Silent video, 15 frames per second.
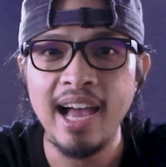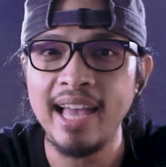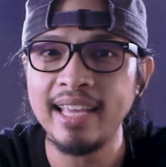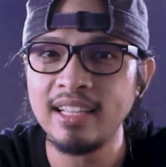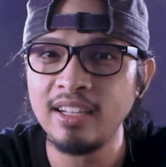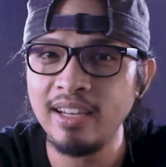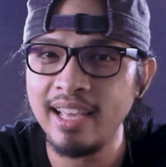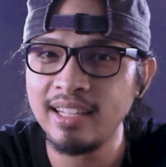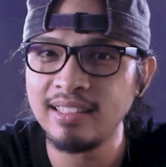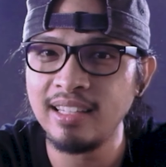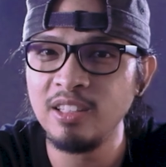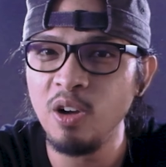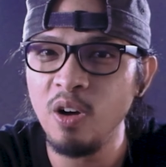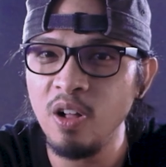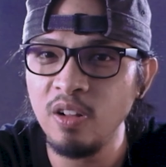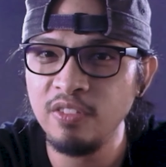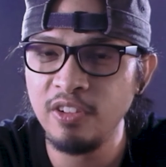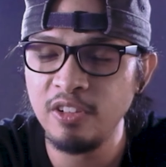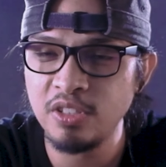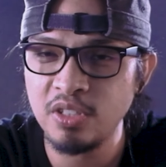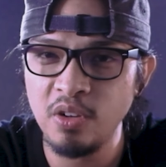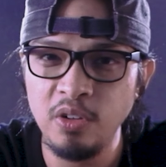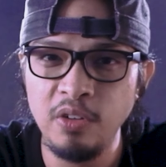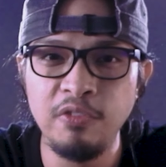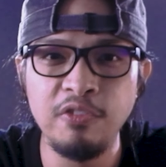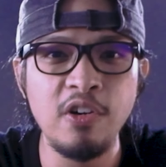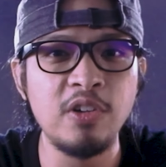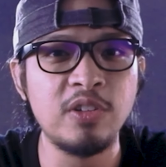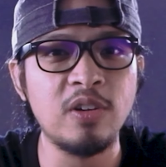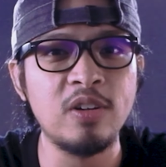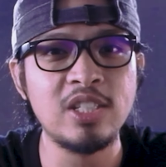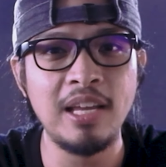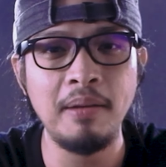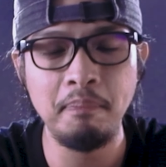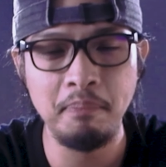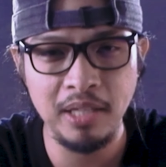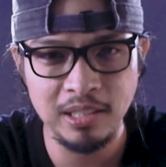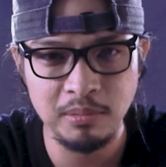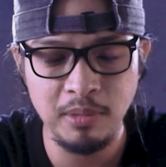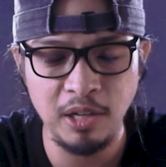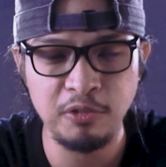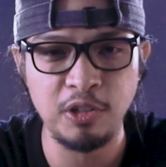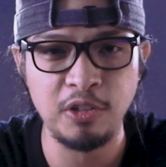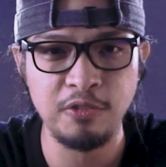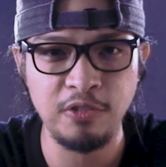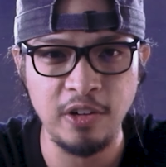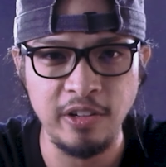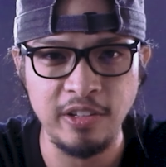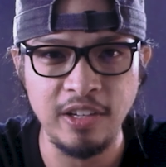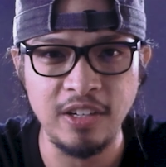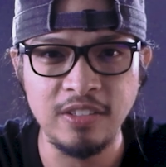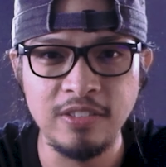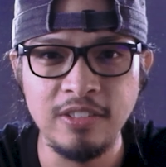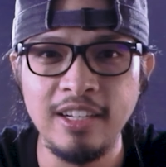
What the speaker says: I collected all those good photos and built my portfolio.